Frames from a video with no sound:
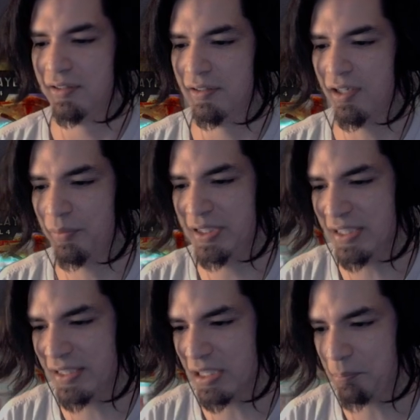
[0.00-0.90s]
Oh, we
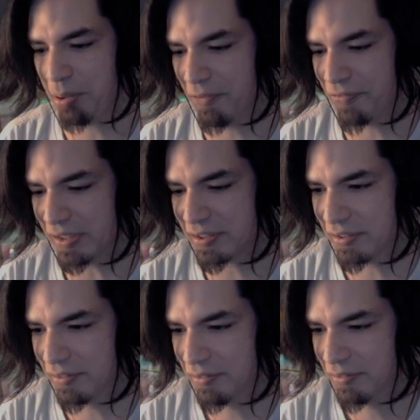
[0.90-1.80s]
didn't get it perfect.
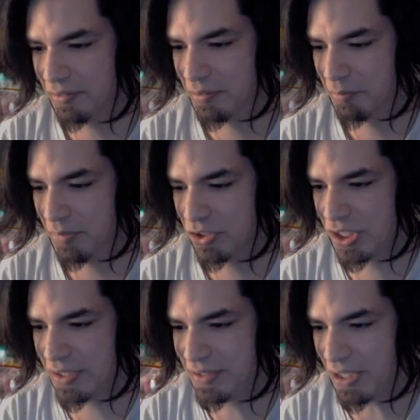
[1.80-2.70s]

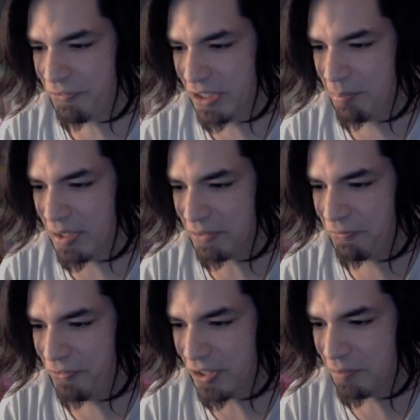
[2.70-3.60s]
She's definitely about to
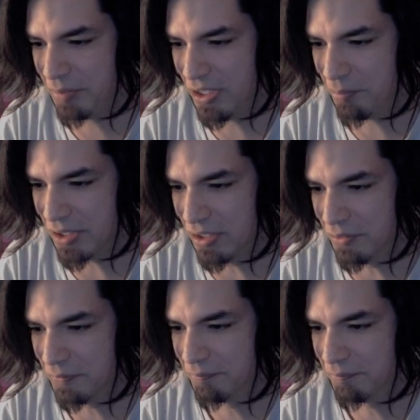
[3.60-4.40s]
fuck me up, though.